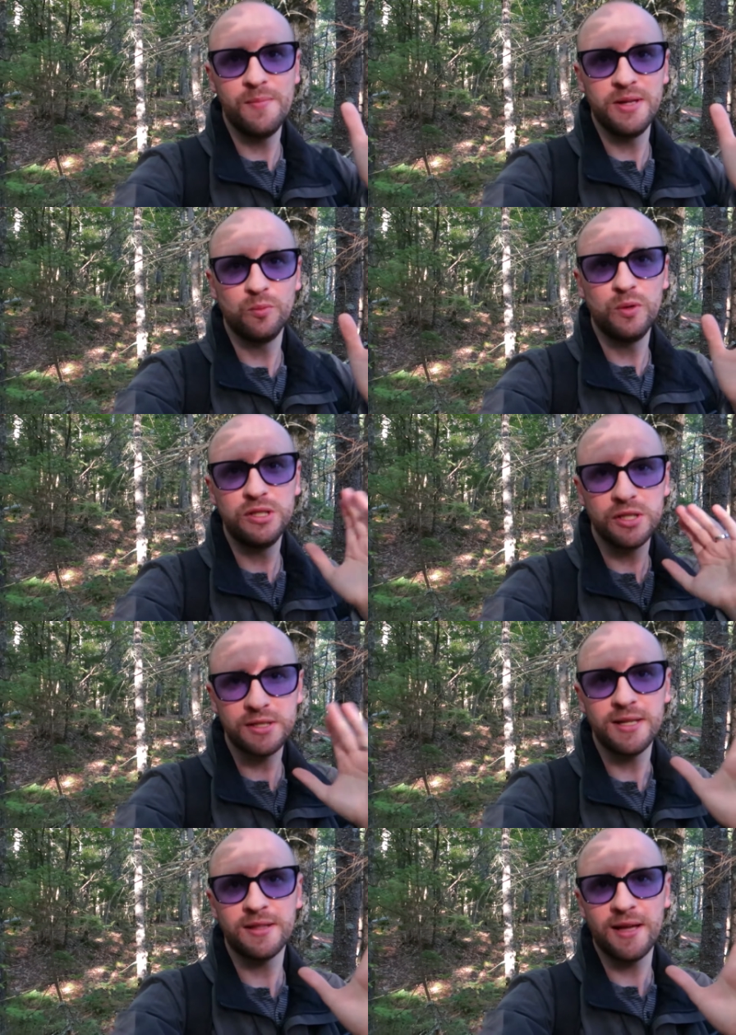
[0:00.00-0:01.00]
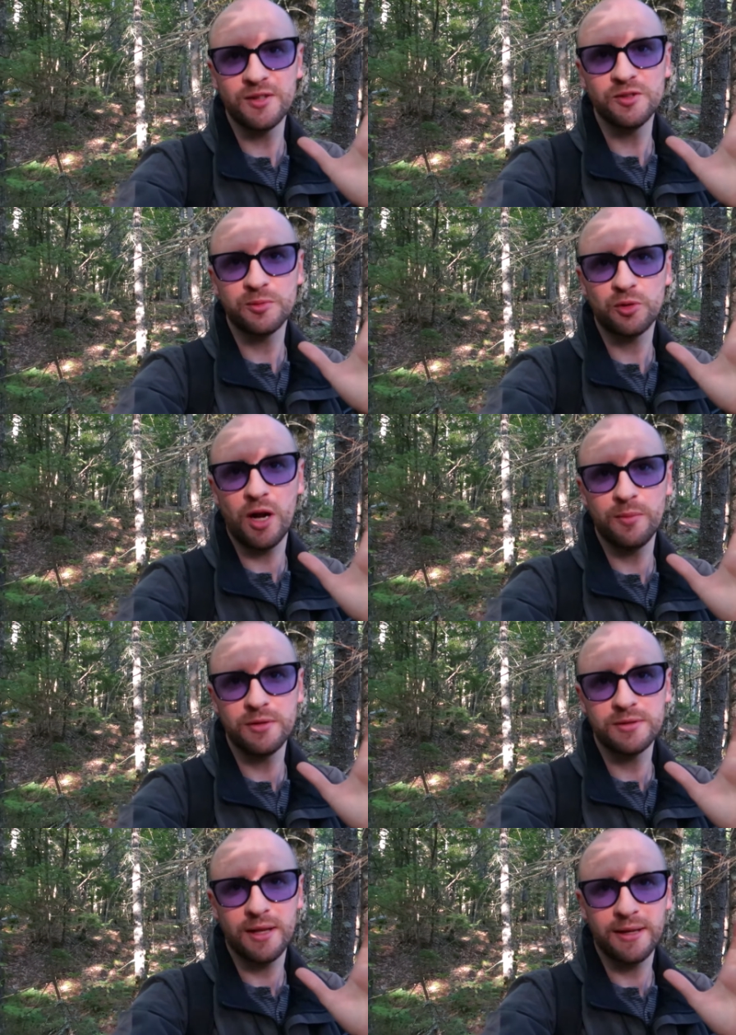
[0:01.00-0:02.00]
I mean, we just hit a thousand
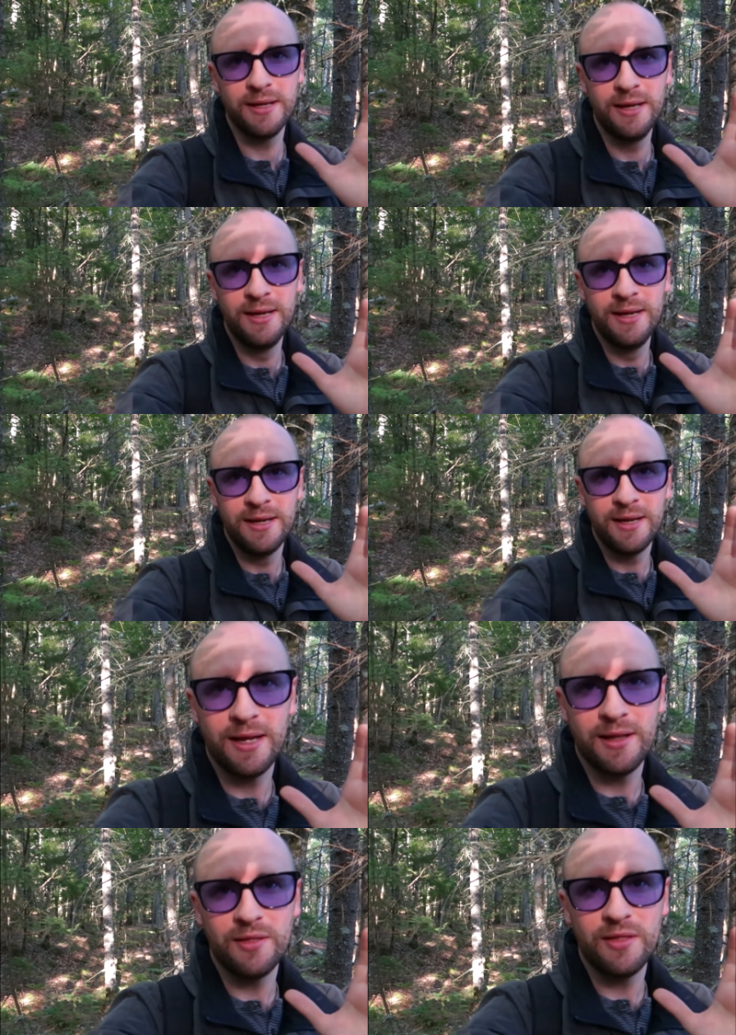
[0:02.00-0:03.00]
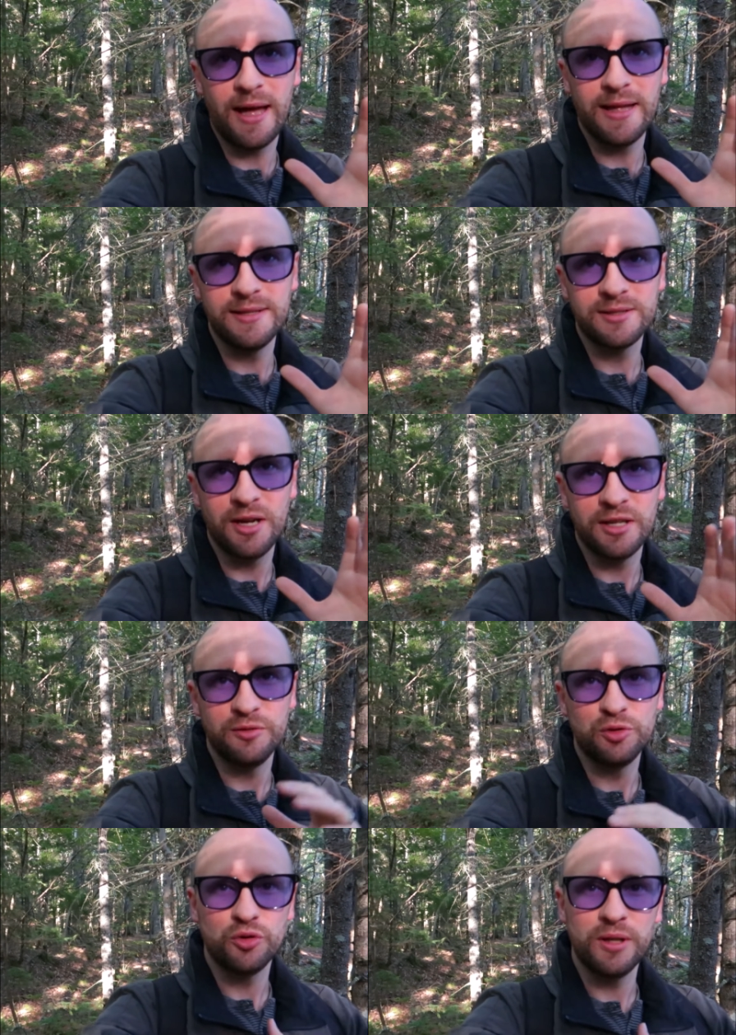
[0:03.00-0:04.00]
subscribers, like, and that is kind
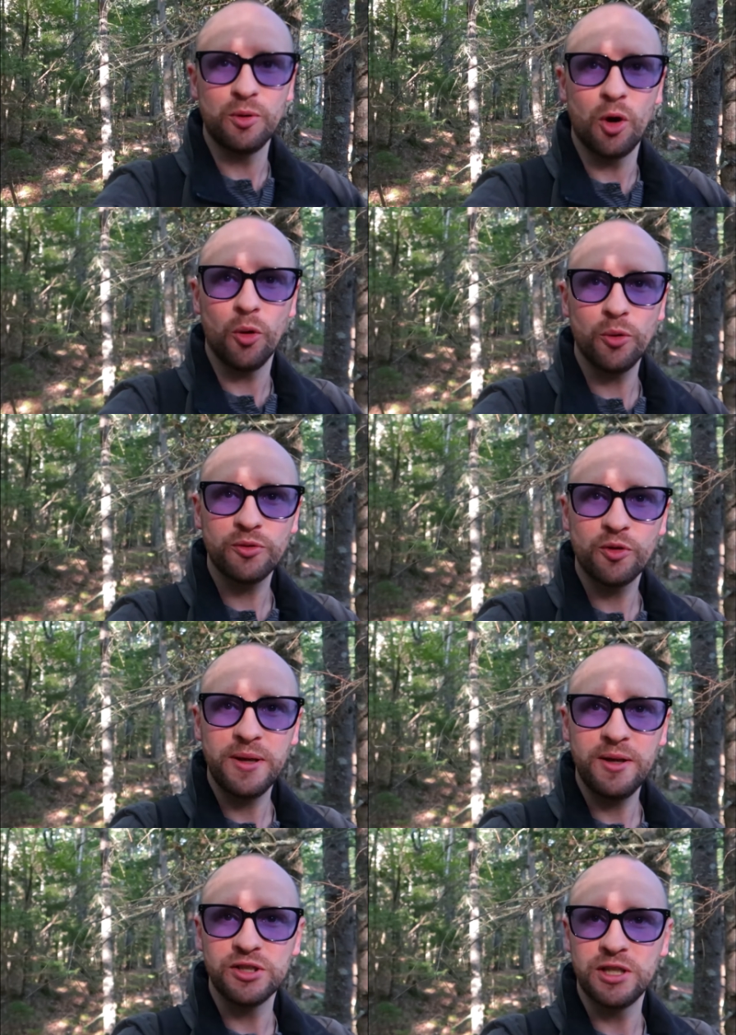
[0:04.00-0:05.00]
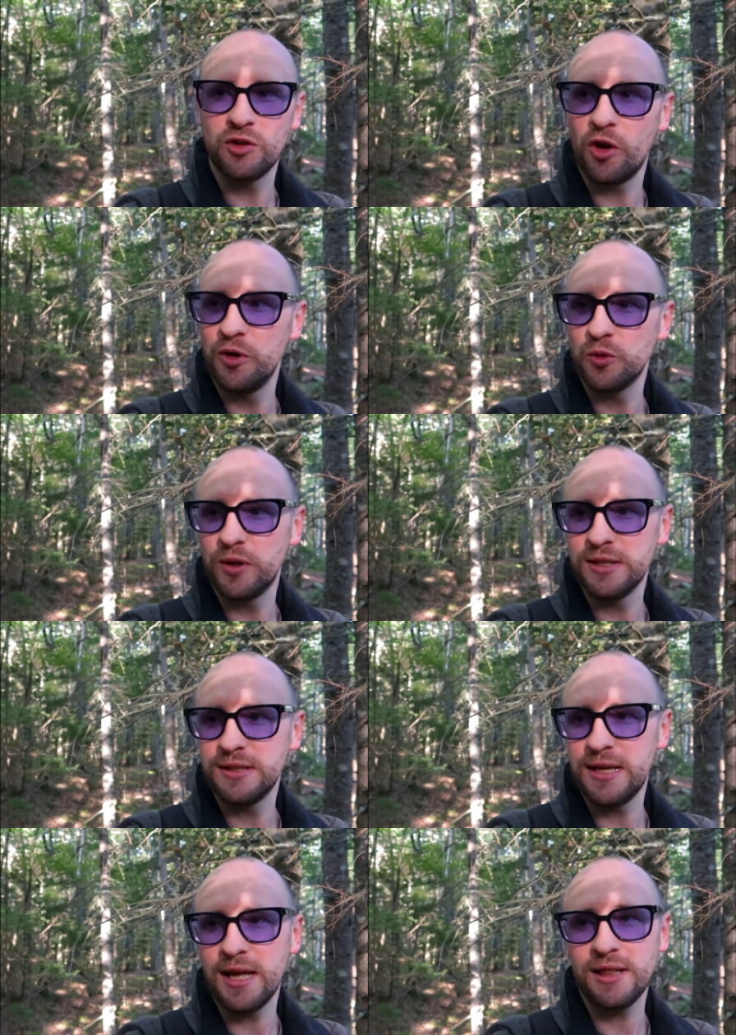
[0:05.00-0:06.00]
of dream goals for me. Gina and I always wanted
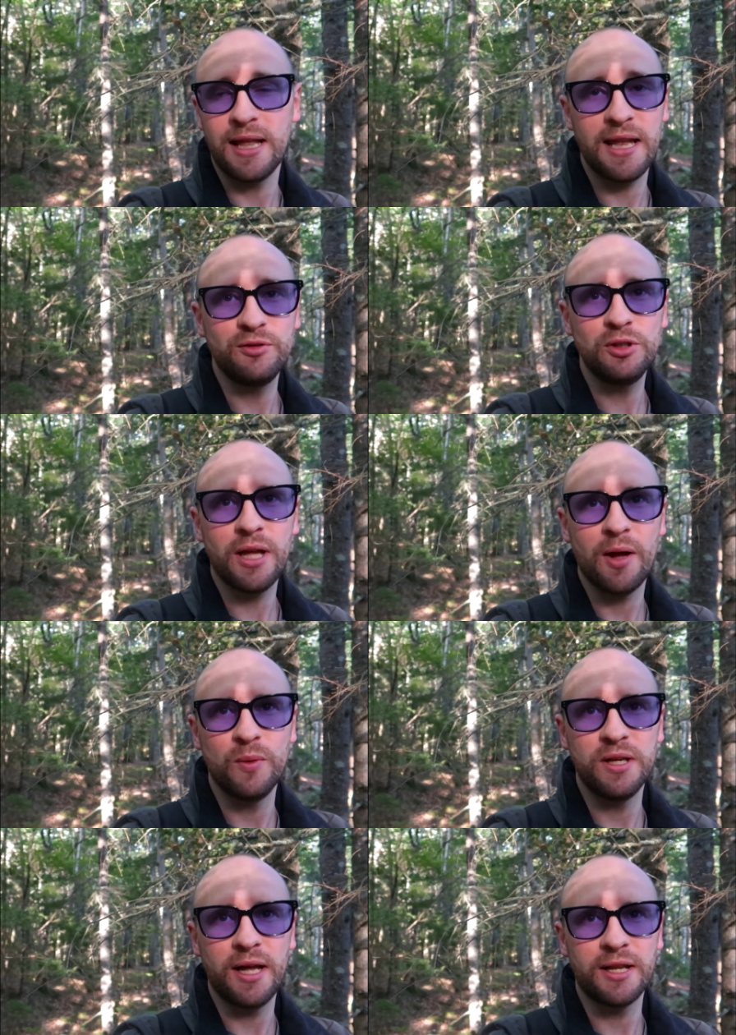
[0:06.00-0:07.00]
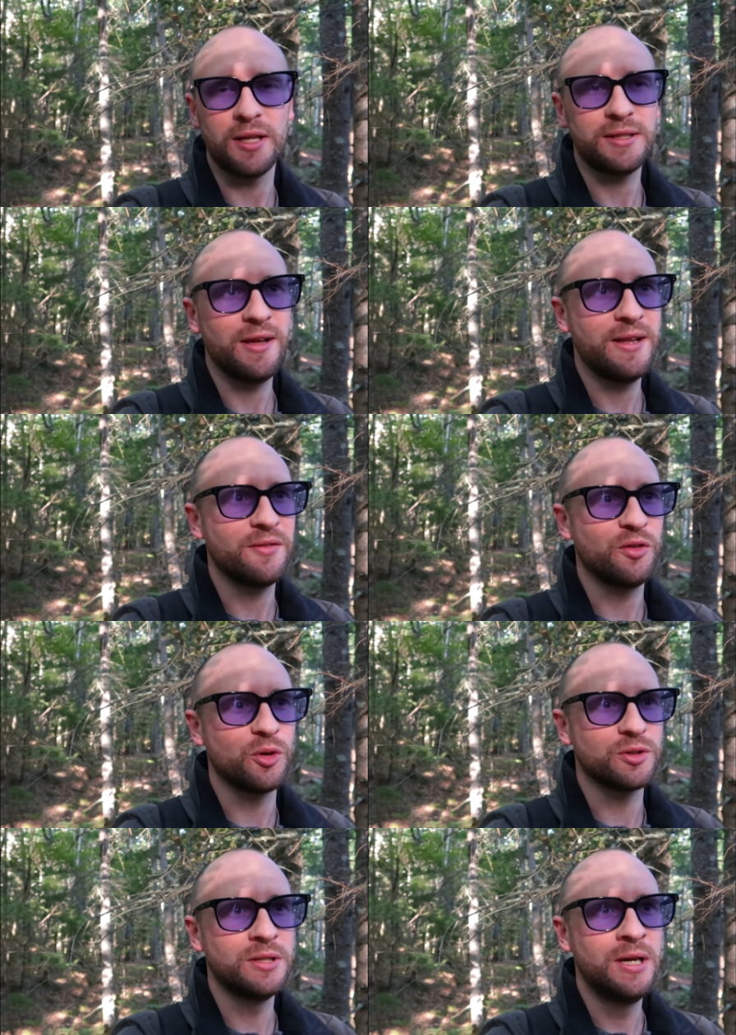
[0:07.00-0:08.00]
to hit that level, and we kind of got there, and it feels